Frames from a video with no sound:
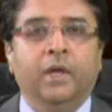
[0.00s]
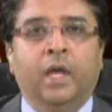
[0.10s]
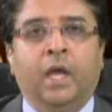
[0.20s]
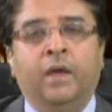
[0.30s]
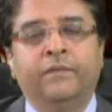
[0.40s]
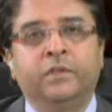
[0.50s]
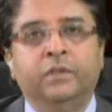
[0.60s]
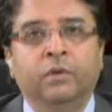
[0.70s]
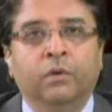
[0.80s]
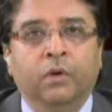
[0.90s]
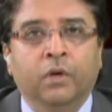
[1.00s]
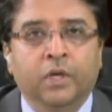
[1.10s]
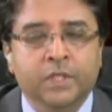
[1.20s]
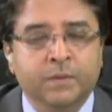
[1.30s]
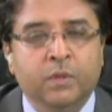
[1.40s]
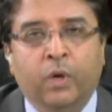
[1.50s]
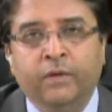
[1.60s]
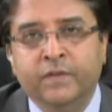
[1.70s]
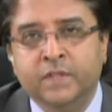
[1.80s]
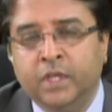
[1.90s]
after your husband or
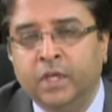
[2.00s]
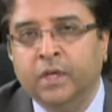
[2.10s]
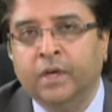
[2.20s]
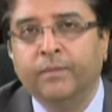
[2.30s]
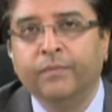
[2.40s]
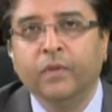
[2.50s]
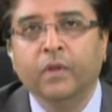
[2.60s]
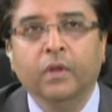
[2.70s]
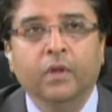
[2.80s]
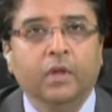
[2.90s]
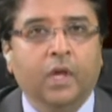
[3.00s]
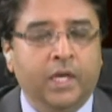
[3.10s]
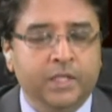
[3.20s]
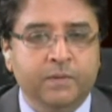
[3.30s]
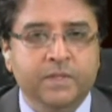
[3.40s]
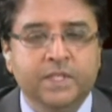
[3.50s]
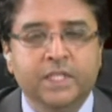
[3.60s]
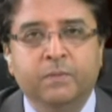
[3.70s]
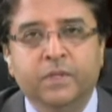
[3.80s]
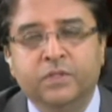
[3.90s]
wife is here and it's been
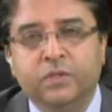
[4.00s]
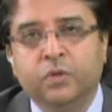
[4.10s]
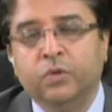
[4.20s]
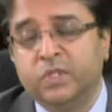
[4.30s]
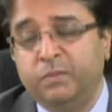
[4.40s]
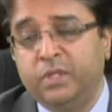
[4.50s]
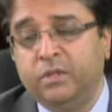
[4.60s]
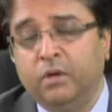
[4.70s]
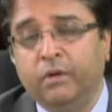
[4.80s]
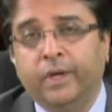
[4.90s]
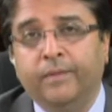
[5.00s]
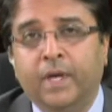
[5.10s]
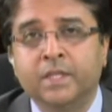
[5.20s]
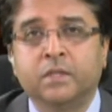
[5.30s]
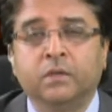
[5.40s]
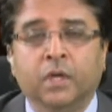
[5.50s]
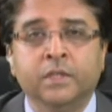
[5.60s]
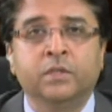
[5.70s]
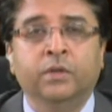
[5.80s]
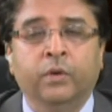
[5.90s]
6 months or so. Speak to your lawyer.
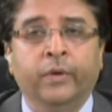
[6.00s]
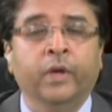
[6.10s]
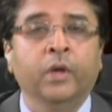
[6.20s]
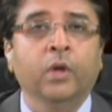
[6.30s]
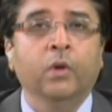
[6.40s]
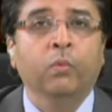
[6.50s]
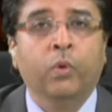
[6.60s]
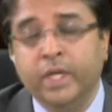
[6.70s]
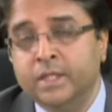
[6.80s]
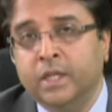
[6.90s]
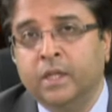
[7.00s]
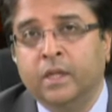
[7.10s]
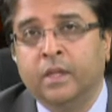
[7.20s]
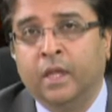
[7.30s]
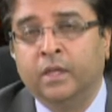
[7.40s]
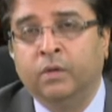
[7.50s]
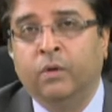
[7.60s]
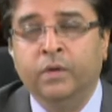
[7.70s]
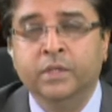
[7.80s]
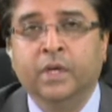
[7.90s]
Ask your lawyer, what is it that you're
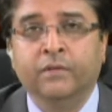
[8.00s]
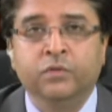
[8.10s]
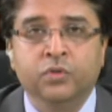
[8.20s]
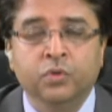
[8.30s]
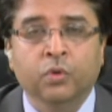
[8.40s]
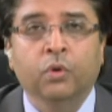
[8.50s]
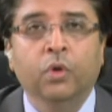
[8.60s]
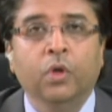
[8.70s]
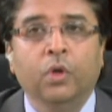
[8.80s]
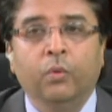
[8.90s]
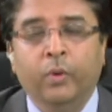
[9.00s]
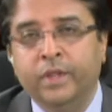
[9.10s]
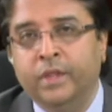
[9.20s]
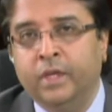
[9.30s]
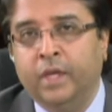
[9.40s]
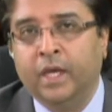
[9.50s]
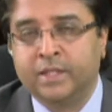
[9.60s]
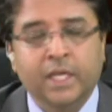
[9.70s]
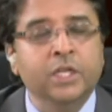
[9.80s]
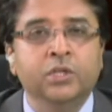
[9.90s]
going to have to show when the
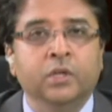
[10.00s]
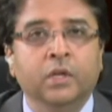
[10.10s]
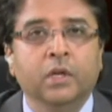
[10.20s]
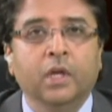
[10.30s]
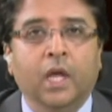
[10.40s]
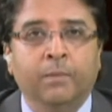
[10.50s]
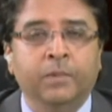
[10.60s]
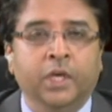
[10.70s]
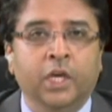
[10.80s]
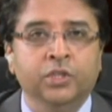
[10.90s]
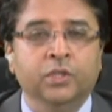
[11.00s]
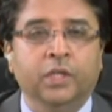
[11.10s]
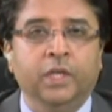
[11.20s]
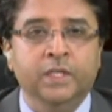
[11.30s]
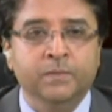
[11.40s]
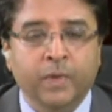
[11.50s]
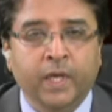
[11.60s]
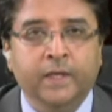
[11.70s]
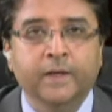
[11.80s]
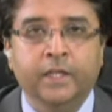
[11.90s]
extension application is
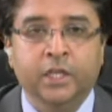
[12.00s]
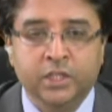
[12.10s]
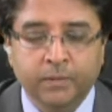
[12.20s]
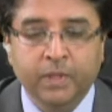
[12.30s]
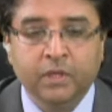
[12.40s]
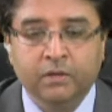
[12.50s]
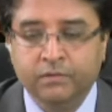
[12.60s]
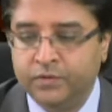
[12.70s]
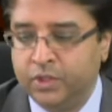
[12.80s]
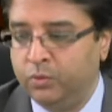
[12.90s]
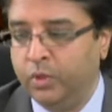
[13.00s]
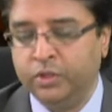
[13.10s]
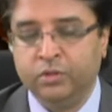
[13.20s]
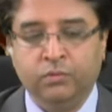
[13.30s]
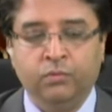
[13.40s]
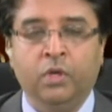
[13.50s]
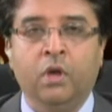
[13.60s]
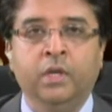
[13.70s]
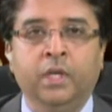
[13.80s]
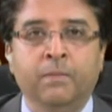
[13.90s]
made. In a typical situation
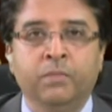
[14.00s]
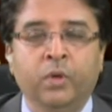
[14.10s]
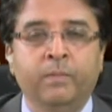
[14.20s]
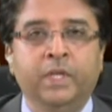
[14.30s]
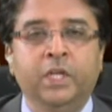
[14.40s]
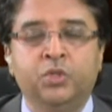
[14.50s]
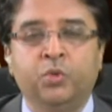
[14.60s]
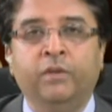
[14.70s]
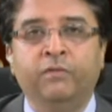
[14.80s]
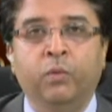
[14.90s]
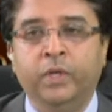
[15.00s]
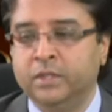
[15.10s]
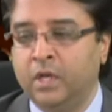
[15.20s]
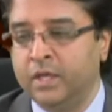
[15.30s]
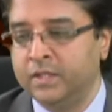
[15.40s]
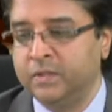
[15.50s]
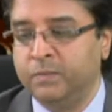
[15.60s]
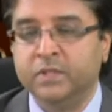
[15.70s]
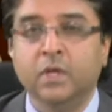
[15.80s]
regarding employment, it's straightforward, it's the last 6 months.